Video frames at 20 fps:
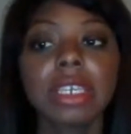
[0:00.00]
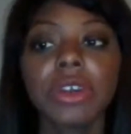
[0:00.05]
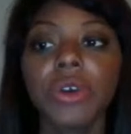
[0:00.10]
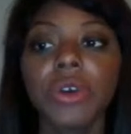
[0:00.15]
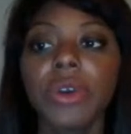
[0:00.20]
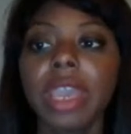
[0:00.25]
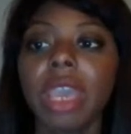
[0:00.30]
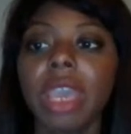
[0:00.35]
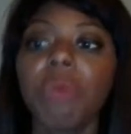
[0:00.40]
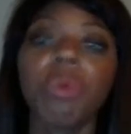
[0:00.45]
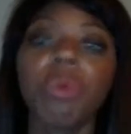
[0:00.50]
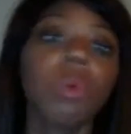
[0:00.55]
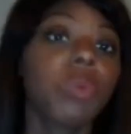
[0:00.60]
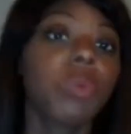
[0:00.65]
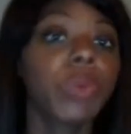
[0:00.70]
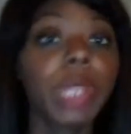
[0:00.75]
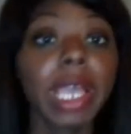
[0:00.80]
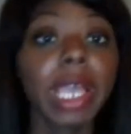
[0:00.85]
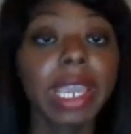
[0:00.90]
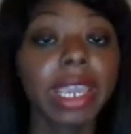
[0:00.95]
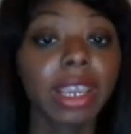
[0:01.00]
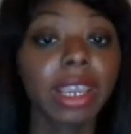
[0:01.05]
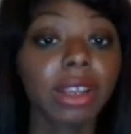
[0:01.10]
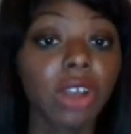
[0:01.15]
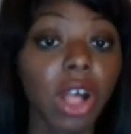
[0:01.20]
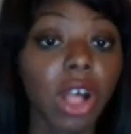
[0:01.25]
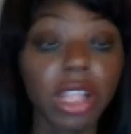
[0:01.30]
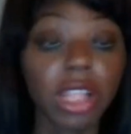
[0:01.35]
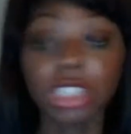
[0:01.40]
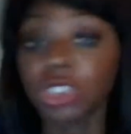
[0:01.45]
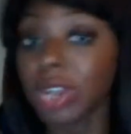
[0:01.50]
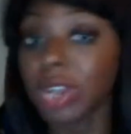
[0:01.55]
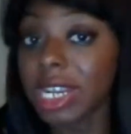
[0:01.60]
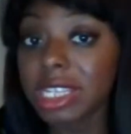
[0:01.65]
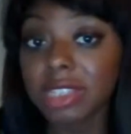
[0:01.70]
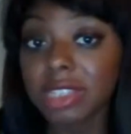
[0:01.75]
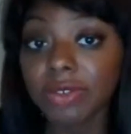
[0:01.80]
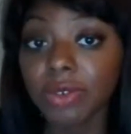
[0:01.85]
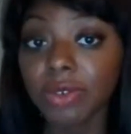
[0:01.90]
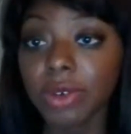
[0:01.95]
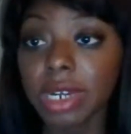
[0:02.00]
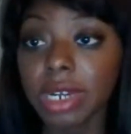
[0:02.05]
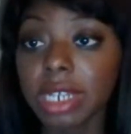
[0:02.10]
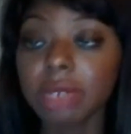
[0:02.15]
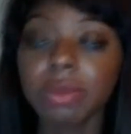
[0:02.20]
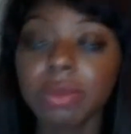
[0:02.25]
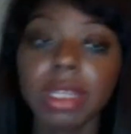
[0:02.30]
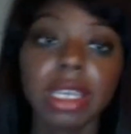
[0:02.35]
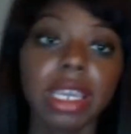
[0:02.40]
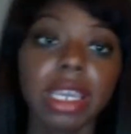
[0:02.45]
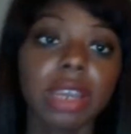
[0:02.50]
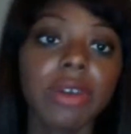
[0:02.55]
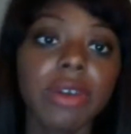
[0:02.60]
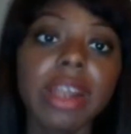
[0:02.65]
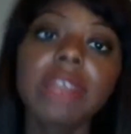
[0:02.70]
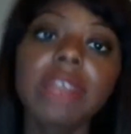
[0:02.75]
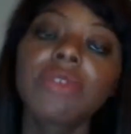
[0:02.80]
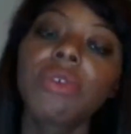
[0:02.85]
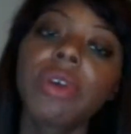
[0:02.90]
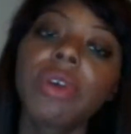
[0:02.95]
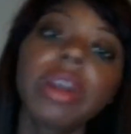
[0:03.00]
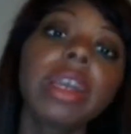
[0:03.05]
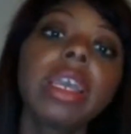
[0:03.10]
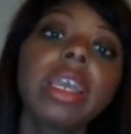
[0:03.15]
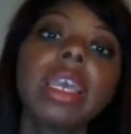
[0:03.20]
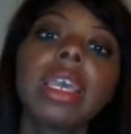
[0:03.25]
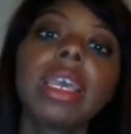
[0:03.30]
okay, well, will I get college credits for it? Will I get credits for it?